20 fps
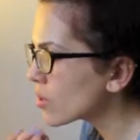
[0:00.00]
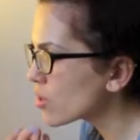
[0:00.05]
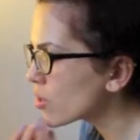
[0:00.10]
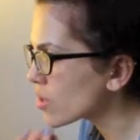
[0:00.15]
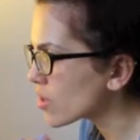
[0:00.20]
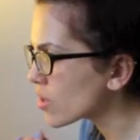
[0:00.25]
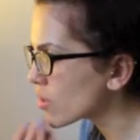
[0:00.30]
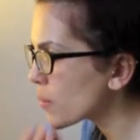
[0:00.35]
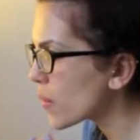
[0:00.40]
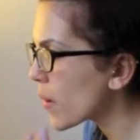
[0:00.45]

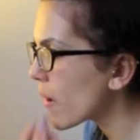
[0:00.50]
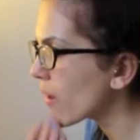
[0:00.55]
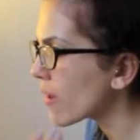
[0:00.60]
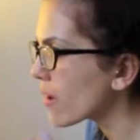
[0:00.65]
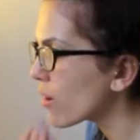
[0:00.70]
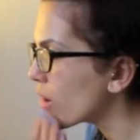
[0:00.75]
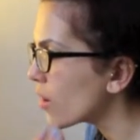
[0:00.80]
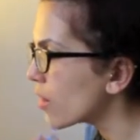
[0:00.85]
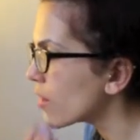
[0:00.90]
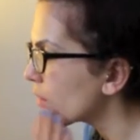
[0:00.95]
Just
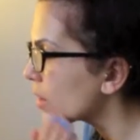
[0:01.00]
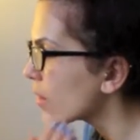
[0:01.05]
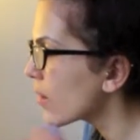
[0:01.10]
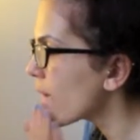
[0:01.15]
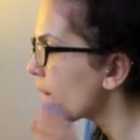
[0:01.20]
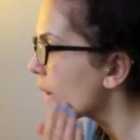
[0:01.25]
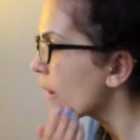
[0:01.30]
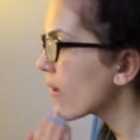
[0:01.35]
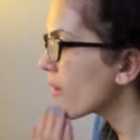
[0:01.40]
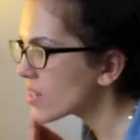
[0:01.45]
putting on
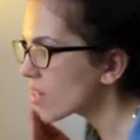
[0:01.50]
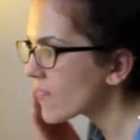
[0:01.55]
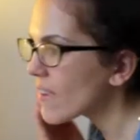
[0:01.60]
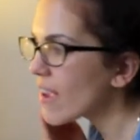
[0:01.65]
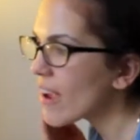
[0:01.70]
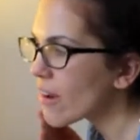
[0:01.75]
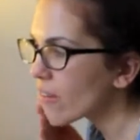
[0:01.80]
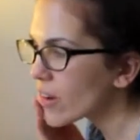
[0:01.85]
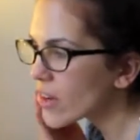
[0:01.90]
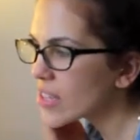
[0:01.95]
to
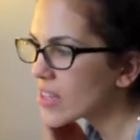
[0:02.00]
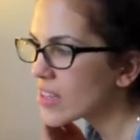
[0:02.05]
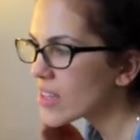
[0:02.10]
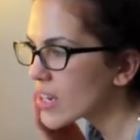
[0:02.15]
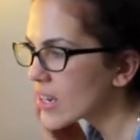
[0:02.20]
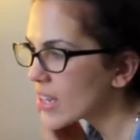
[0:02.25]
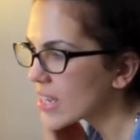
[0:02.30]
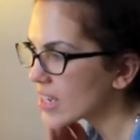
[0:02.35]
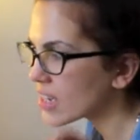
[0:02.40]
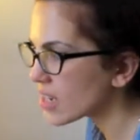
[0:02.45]
the areas
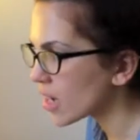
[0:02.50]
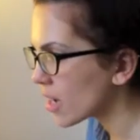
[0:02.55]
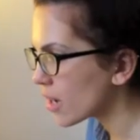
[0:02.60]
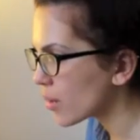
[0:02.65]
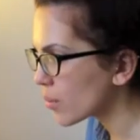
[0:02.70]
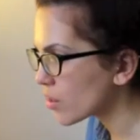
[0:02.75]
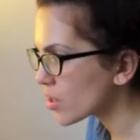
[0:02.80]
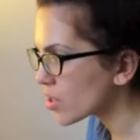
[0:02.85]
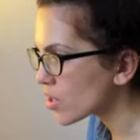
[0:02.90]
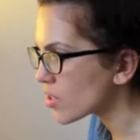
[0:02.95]
that need
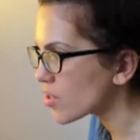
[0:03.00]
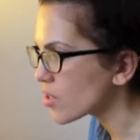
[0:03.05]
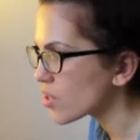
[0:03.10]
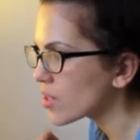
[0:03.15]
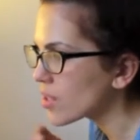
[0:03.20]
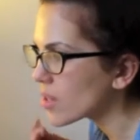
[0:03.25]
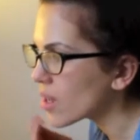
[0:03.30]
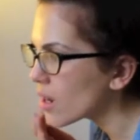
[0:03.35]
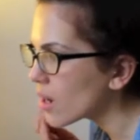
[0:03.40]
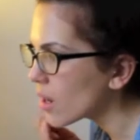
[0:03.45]
it, which is
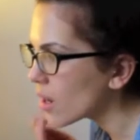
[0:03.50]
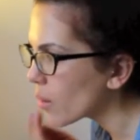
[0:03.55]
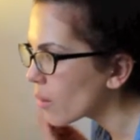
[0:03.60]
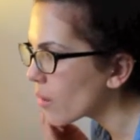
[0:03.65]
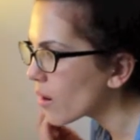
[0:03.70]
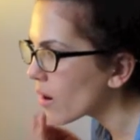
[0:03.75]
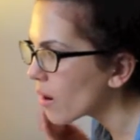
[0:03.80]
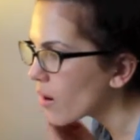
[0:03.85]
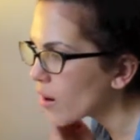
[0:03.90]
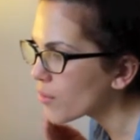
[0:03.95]
just the
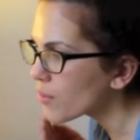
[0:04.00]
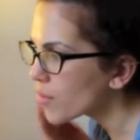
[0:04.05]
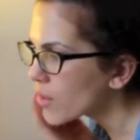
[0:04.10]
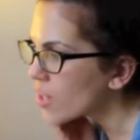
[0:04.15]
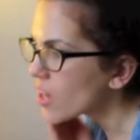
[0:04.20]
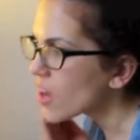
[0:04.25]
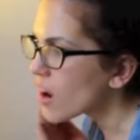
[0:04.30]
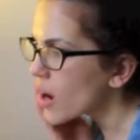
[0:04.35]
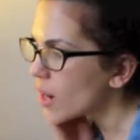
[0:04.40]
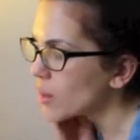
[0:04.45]
lower half.
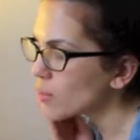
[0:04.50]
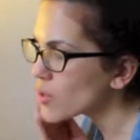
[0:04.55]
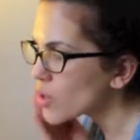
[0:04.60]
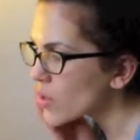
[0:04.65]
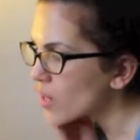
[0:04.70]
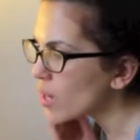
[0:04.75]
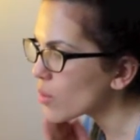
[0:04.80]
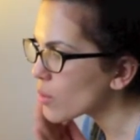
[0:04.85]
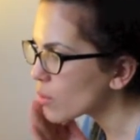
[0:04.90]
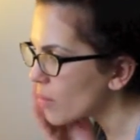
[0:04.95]
I'm
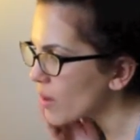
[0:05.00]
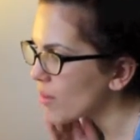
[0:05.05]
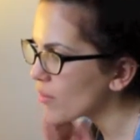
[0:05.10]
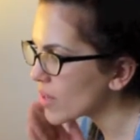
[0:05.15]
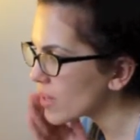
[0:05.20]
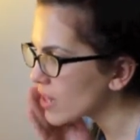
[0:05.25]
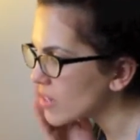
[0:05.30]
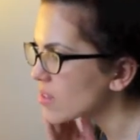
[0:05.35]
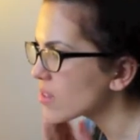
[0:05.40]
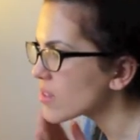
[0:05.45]
doing it with my
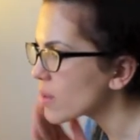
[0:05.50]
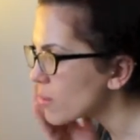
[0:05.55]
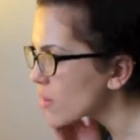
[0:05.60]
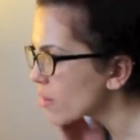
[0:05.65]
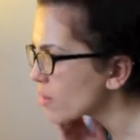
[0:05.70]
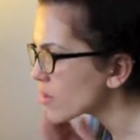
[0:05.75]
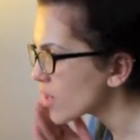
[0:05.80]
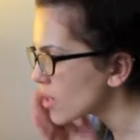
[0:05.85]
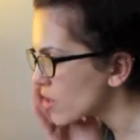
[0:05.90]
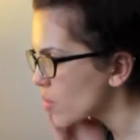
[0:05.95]
fingers.
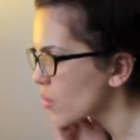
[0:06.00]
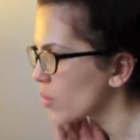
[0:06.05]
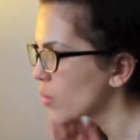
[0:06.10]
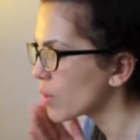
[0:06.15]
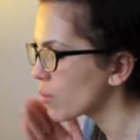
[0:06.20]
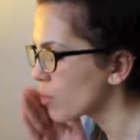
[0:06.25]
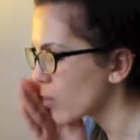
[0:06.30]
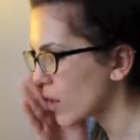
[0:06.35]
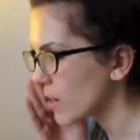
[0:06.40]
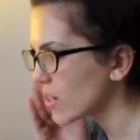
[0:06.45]
Sometimes I do it
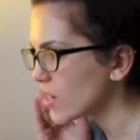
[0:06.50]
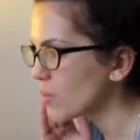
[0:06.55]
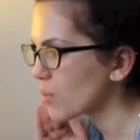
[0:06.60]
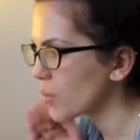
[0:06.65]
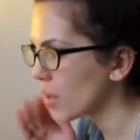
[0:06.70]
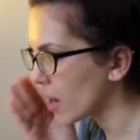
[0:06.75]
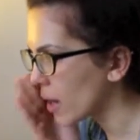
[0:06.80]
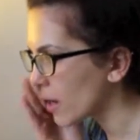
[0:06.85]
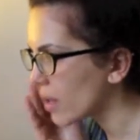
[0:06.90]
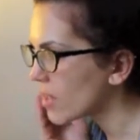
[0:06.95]
with a brush,
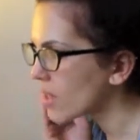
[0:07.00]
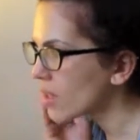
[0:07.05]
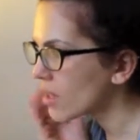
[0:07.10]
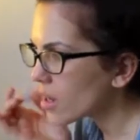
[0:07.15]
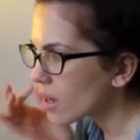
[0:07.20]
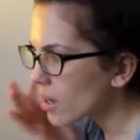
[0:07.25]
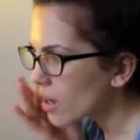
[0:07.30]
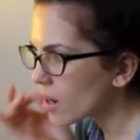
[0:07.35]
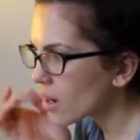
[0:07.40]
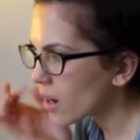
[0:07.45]
but
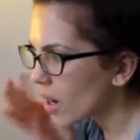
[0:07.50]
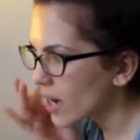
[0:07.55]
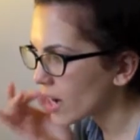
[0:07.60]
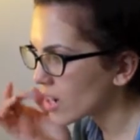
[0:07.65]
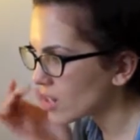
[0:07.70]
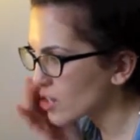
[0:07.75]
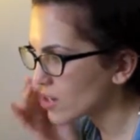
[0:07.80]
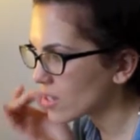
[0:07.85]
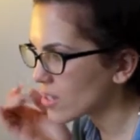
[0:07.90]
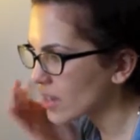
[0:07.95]
like
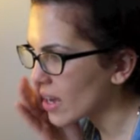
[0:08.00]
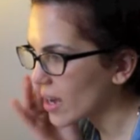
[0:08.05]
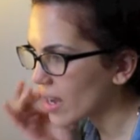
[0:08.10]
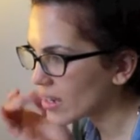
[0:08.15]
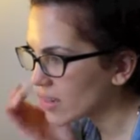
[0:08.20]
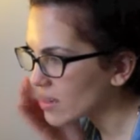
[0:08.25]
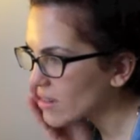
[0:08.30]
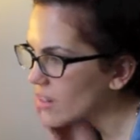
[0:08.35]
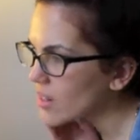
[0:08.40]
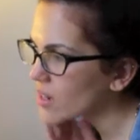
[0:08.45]
I just
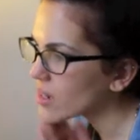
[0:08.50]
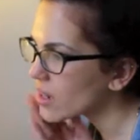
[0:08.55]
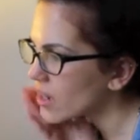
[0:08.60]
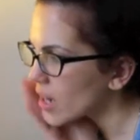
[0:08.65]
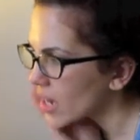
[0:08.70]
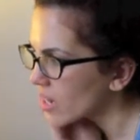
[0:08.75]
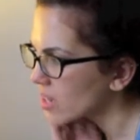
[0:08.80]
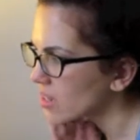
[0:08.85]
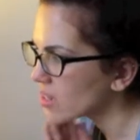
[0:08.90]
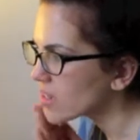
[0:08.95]
said,
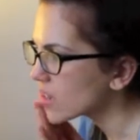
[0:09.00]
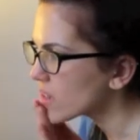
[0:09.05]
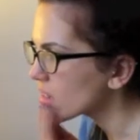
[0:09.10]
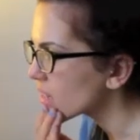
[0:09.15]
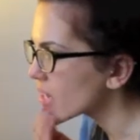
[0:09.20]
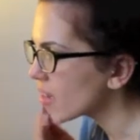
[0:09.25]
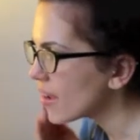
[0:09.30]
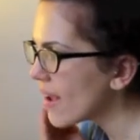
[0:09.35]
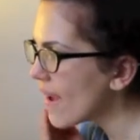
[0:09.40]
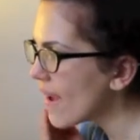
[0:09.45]
it's